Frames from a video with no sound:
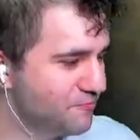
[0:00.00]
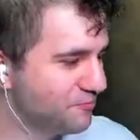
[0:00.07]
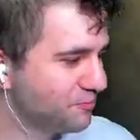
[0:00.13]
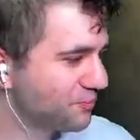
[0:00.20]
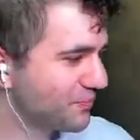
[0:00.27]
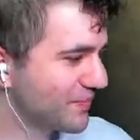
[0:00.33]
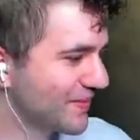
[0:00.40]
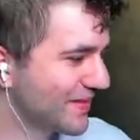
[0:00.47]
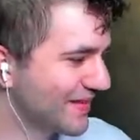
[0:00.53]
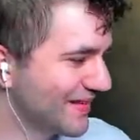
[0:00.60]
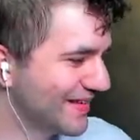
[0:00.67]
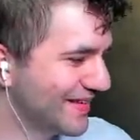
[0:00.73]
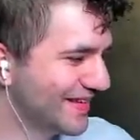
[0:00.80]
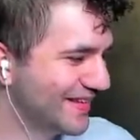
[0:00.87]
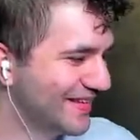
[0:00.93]
Whoa,
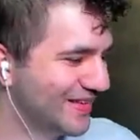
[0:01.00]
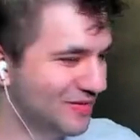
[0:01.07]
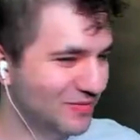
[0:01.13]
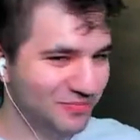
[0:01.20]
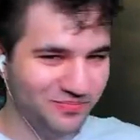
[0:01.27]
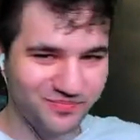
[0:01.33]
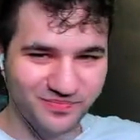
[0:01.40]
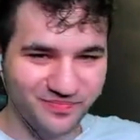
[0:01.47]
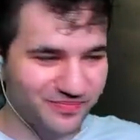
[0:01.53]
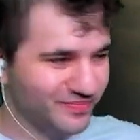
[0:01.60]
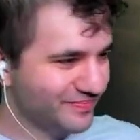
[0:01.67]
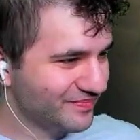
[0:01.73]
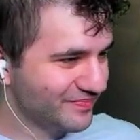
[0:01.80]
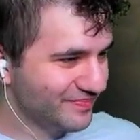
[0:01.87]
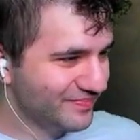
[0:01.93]
that one actually
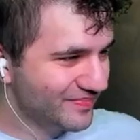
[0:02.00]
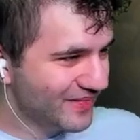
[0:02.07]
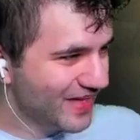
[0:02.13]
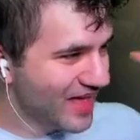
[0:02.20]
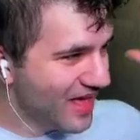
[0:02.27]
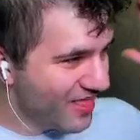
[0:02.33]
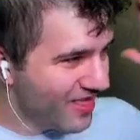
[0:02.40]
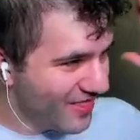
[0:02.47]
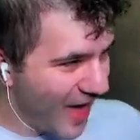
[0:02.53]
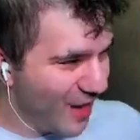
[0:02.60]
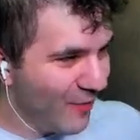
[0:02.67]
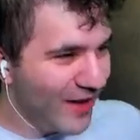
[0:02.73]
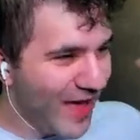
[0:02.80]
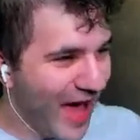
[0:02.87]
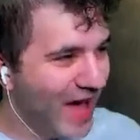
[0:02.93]
got through.
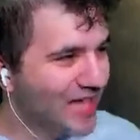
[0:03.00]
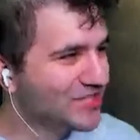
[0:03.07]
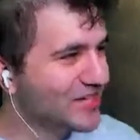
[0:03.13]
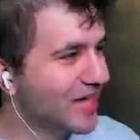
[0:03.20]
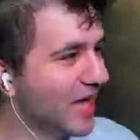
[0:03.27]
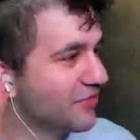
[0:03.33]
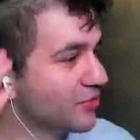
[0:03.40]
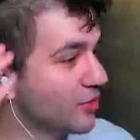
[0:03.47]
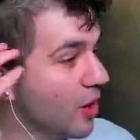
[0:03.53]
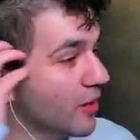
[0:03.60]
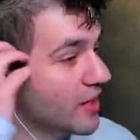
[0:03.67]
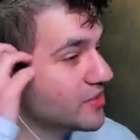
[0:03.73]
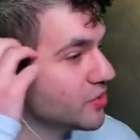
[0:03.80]
Okay, so